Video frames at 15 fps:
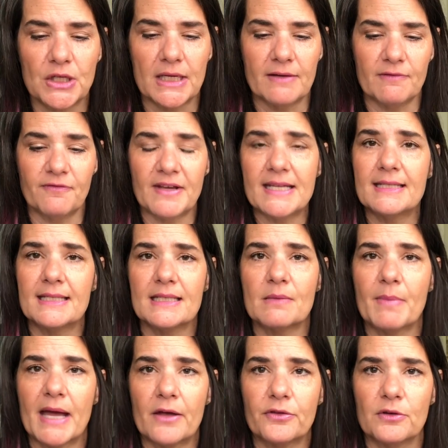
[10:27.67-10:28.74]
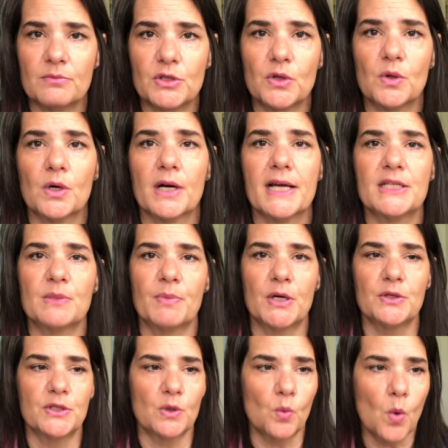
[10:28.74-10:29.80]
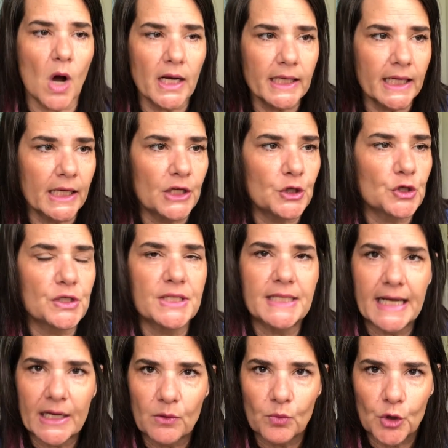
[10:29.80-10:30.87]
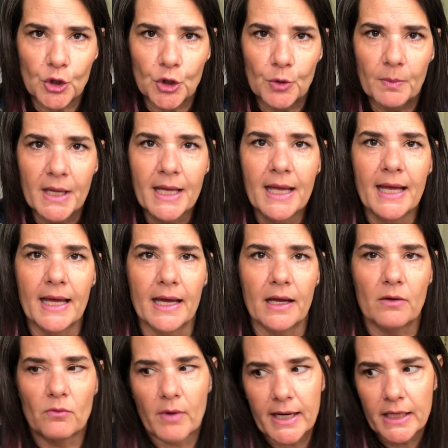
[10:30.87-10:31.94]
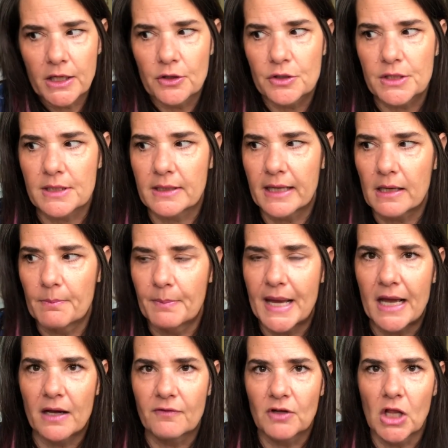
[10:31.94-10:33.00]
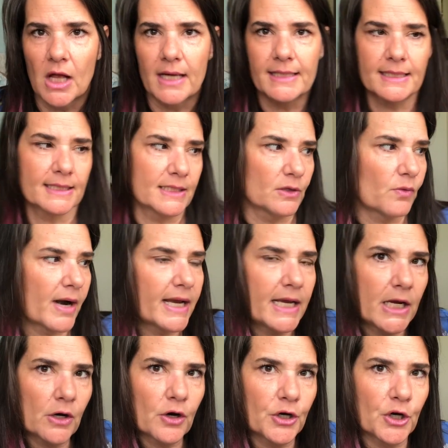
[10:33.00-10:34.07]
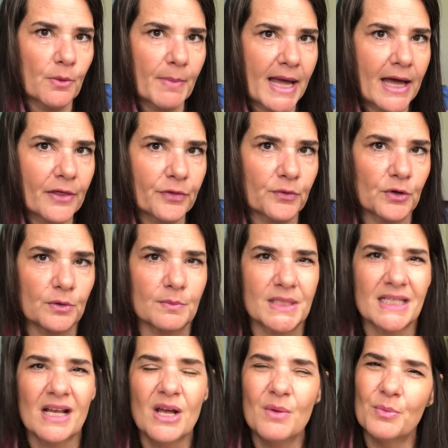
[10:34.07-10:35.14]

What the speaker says: It faces the bathroom door as opposed to walking in your stateroom and right here's like a bank of closets and right here are your bathrooms.